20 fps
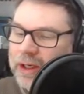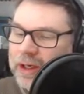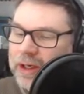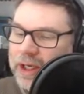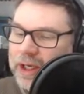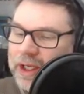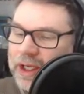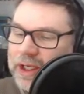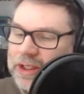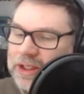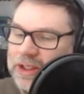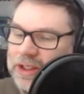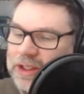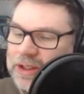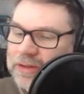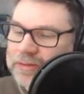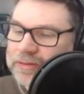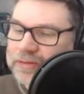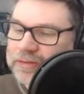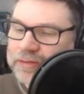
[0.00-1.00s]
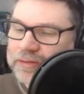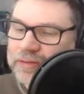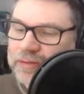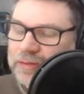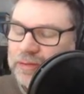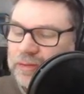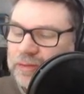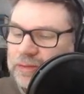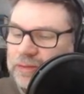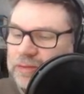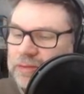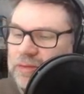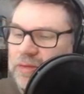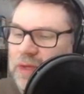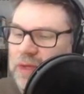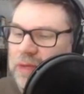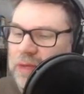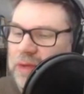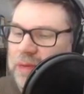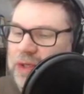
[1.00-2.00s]
I guess.
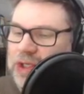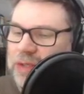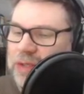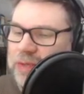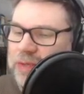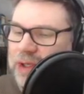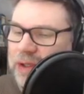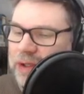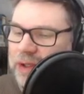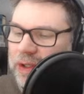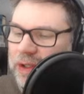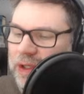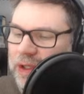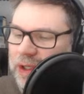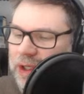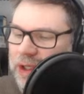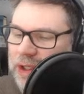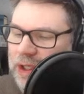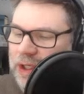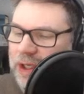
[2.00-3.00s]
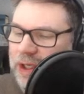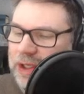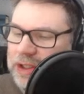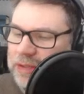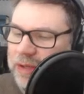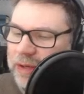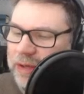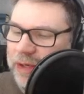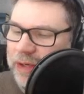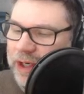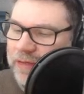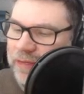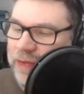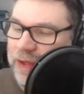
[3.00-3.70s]
Maybe it should be, no, that's about right.